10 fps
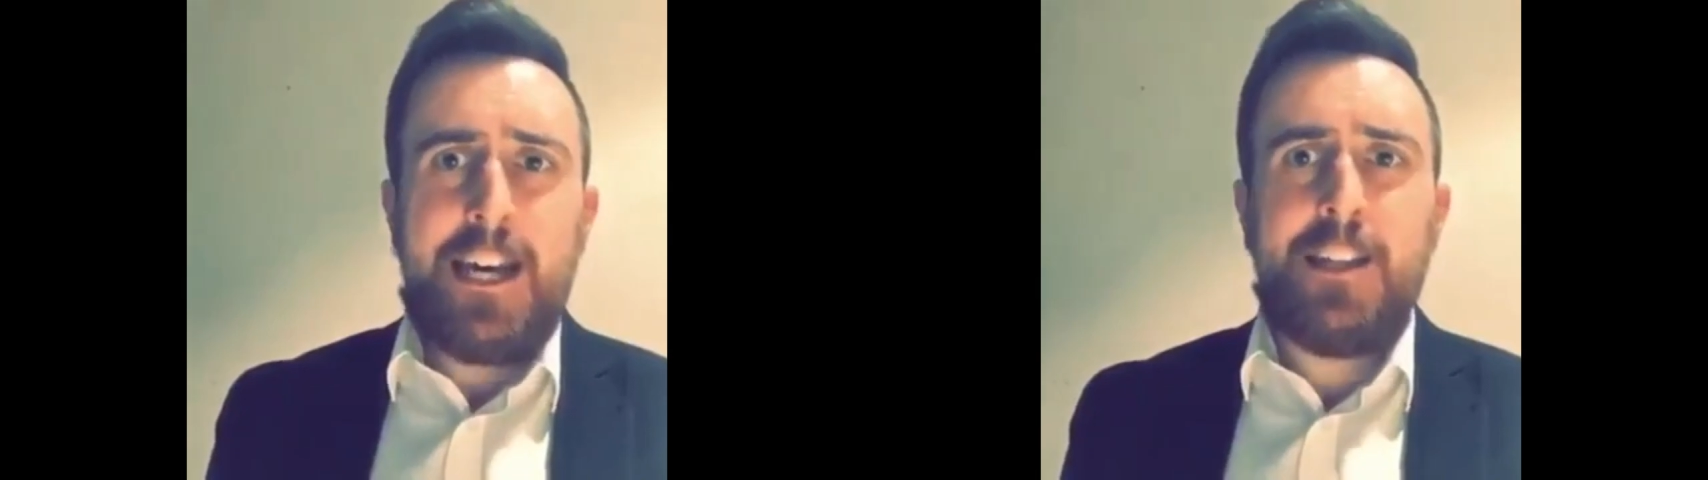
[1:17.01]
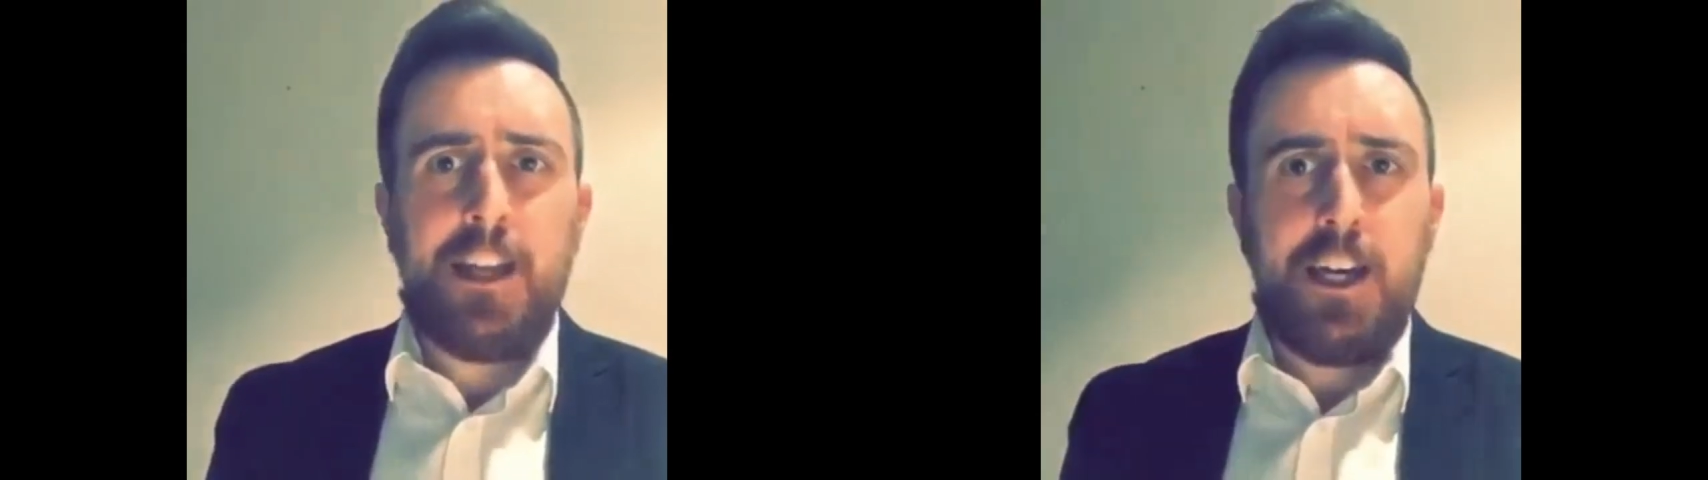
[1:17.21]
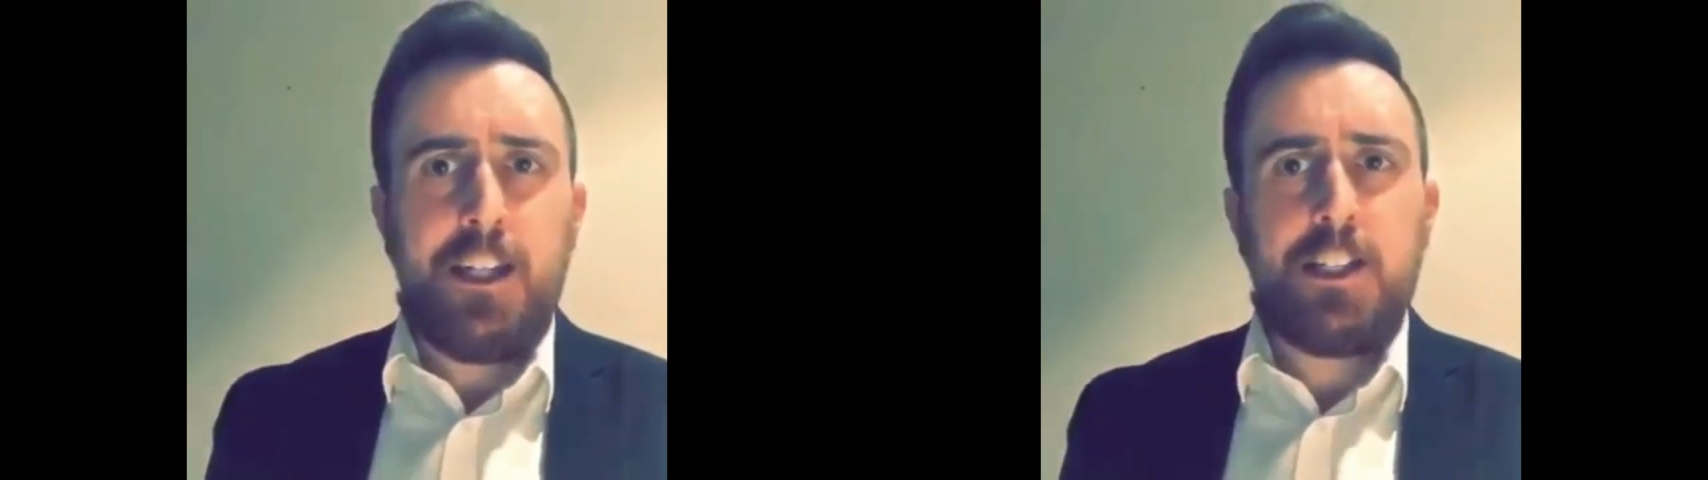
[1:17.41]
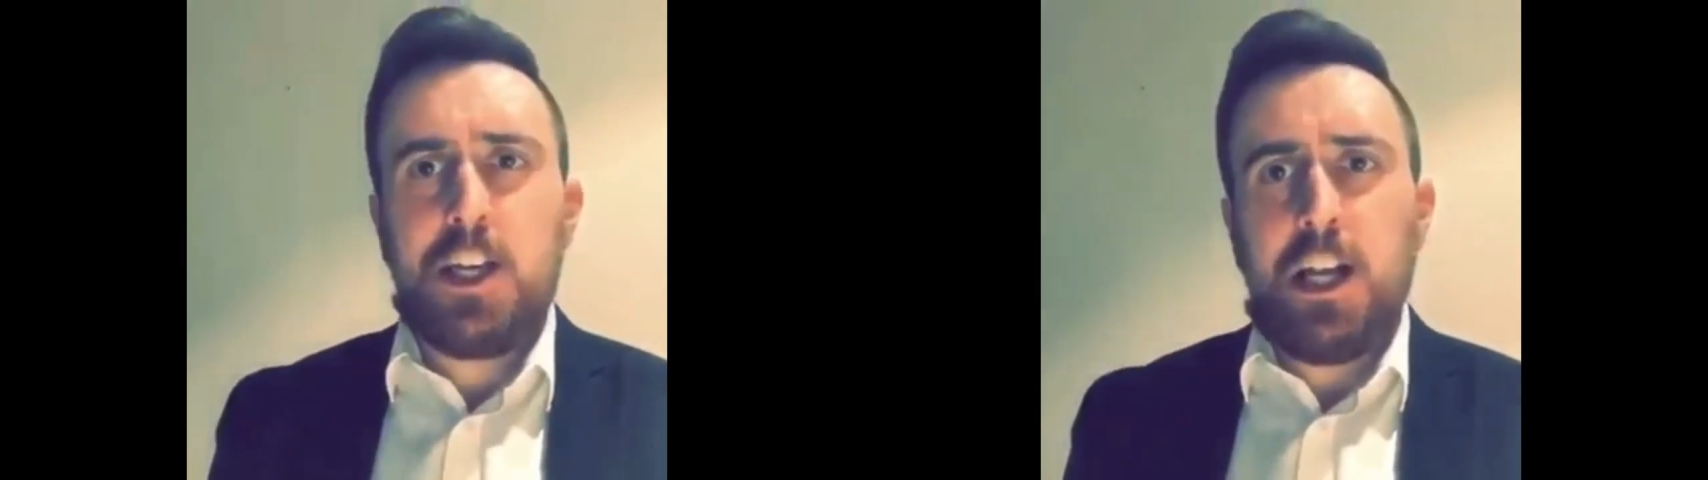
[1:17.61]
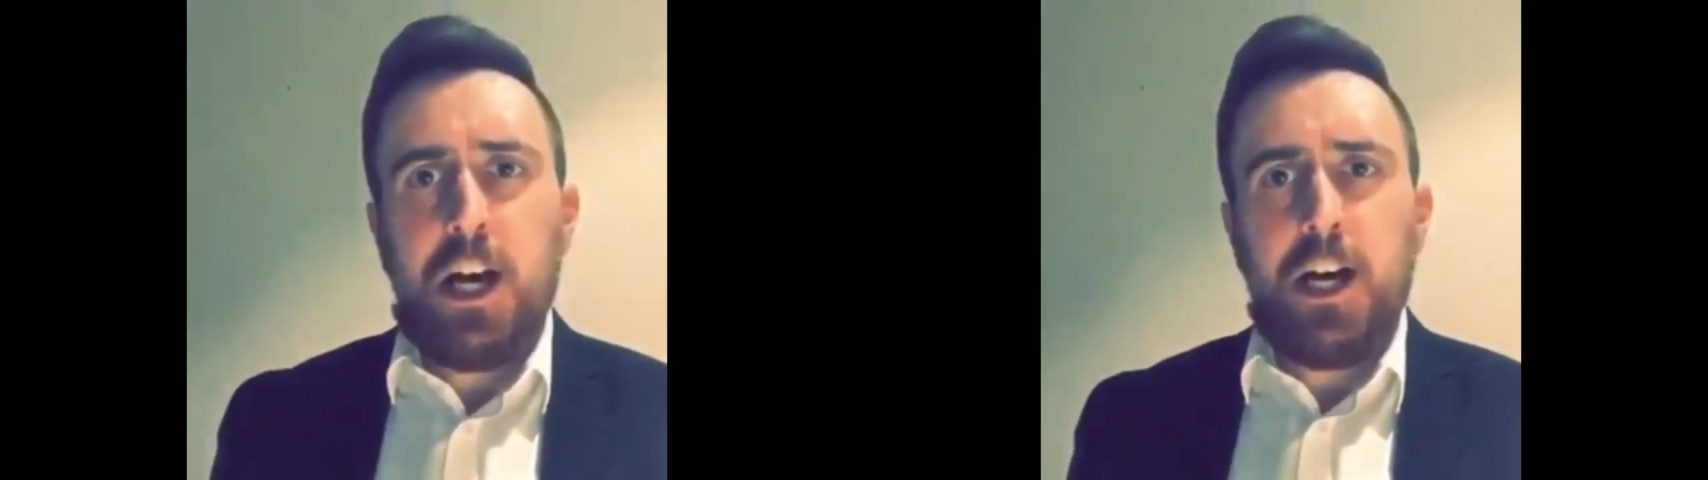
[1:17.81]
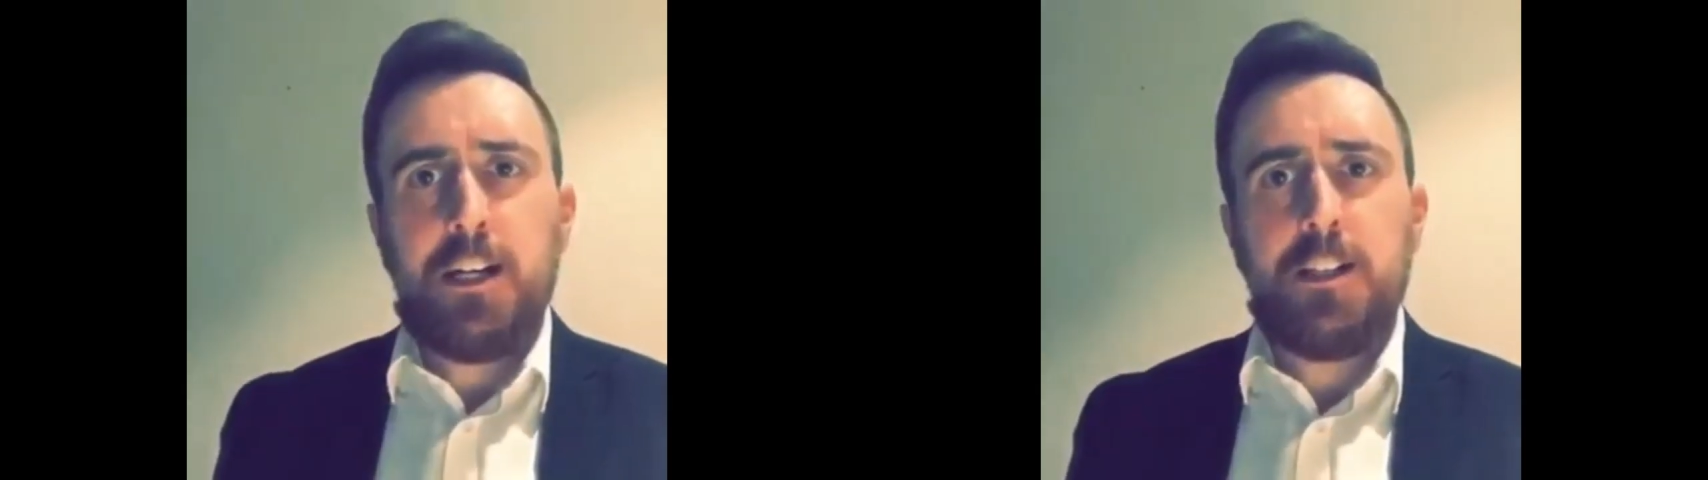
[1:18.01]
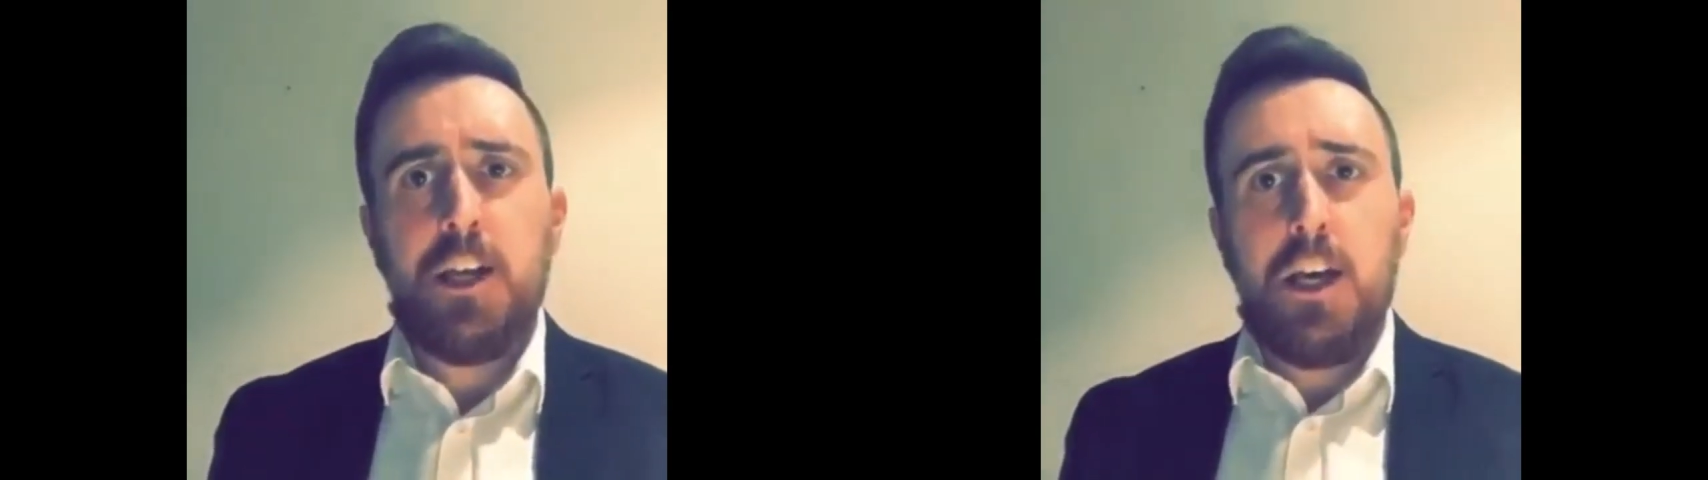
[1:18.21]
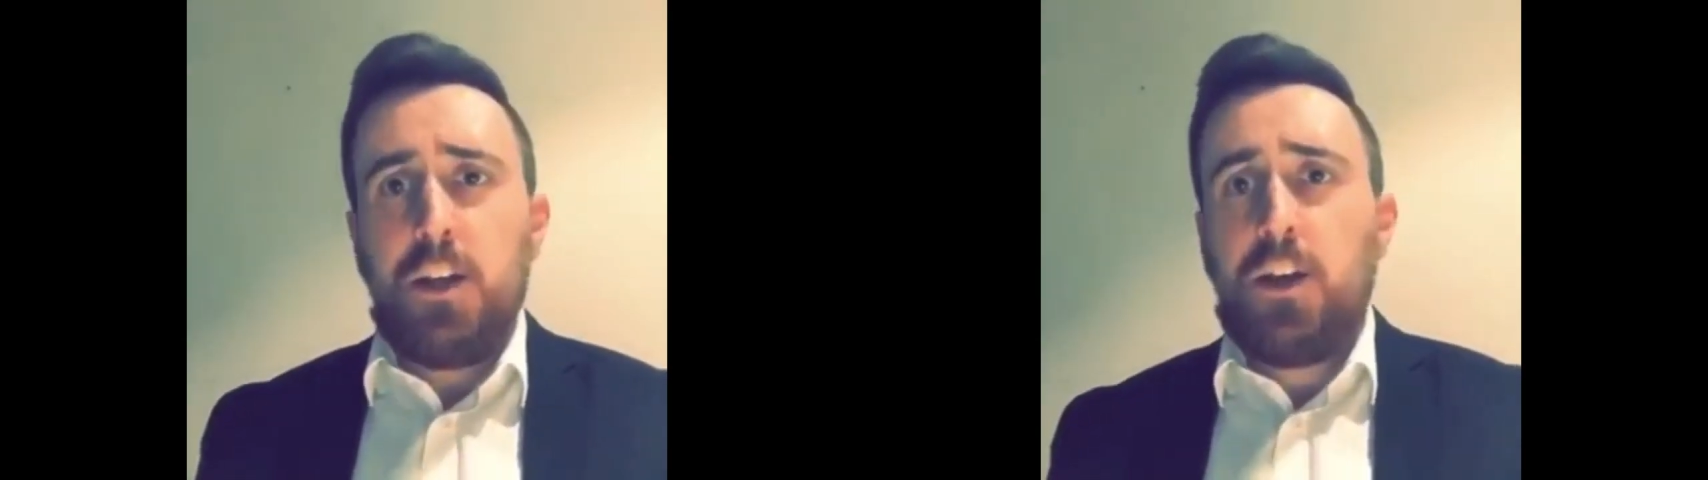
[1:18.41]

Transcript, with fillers: and they declined.